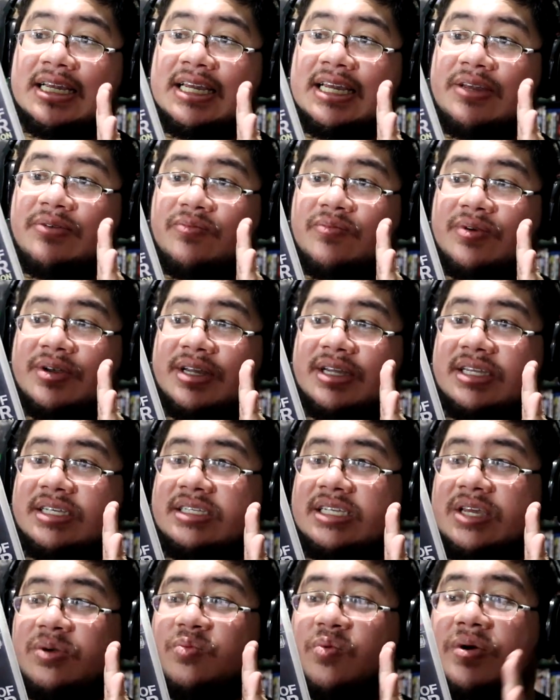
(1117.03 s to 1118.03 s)
it
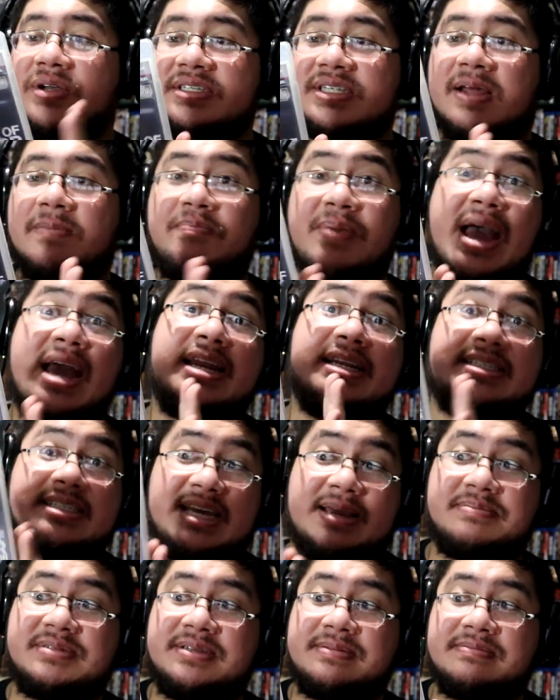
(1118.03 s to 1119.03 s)
was it wasn't a bad
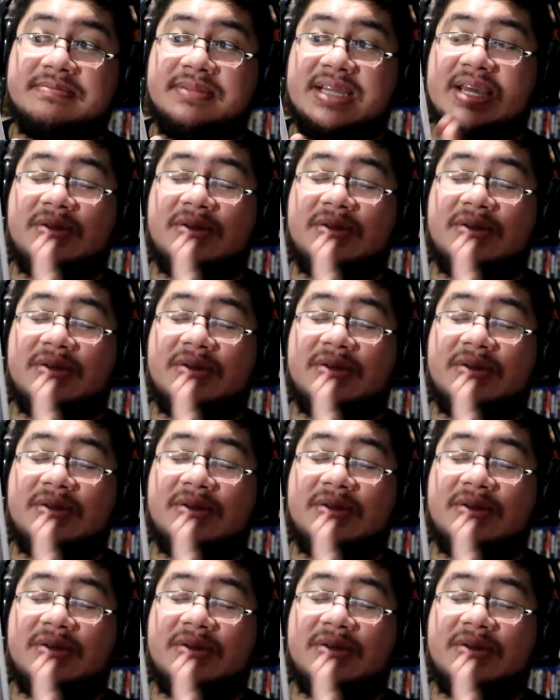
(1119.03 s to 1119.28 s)
attempt.